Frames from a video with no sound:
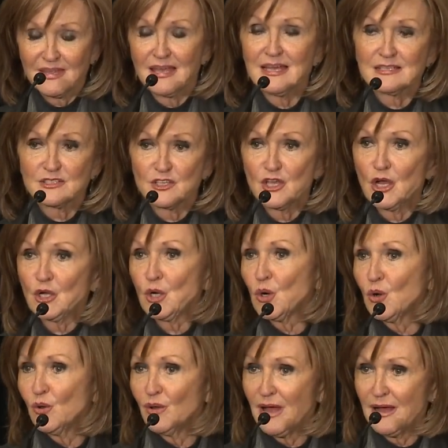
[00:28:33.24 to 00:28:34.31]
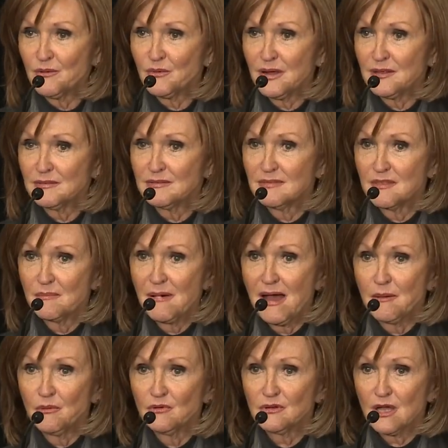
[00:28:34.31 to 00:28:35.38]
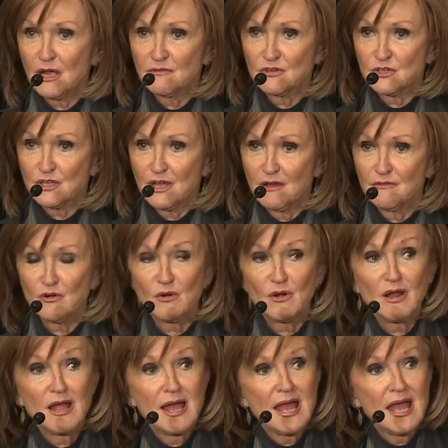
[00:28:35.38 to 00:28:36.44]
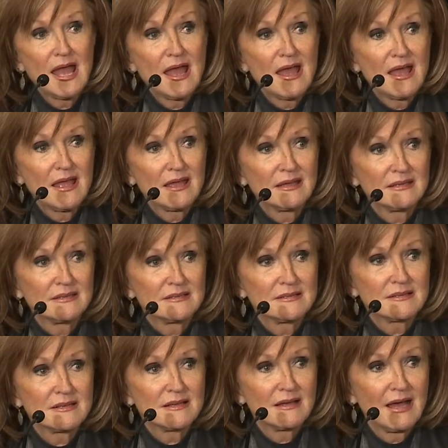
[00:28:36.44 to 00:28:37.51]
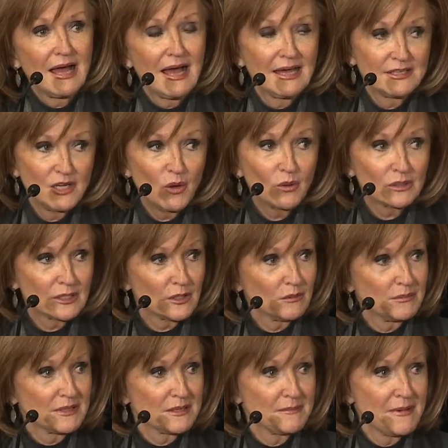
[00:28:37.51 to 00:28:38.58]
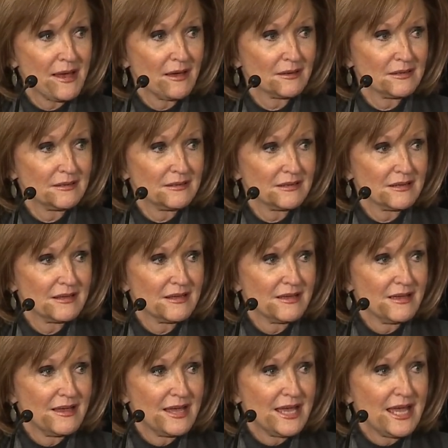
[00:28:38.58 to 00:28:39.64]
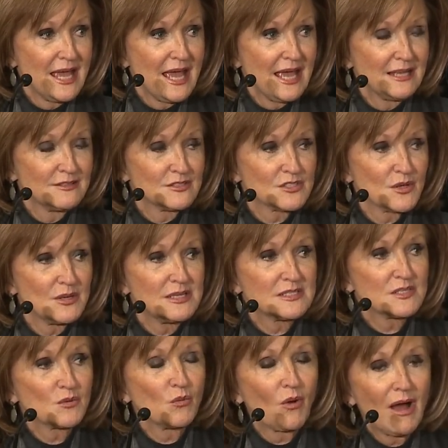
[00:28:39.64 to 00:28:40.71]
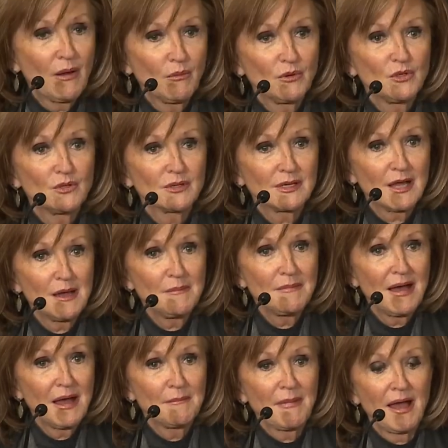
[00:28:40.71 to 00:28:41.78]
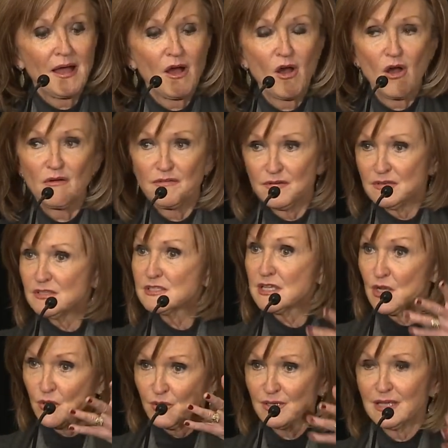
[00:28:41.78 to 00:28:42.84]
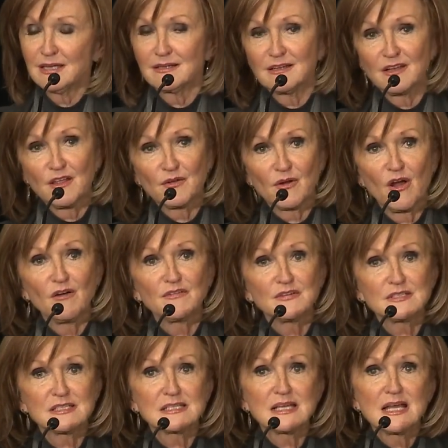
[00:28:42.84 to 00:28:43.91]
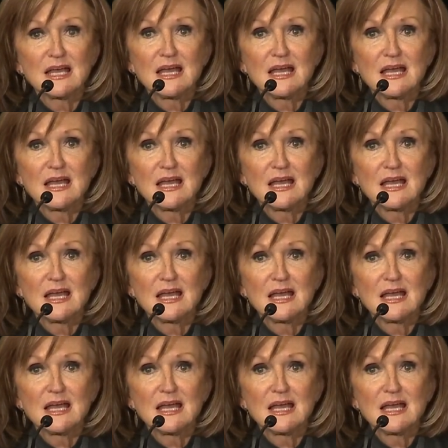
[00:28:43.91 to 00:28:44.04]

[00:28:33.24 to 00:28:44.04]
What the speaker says: as a young girl, I read the Bible cover to cover, and I know a little bit about it. And so he said, well, I want you to come by my office, here again, another office,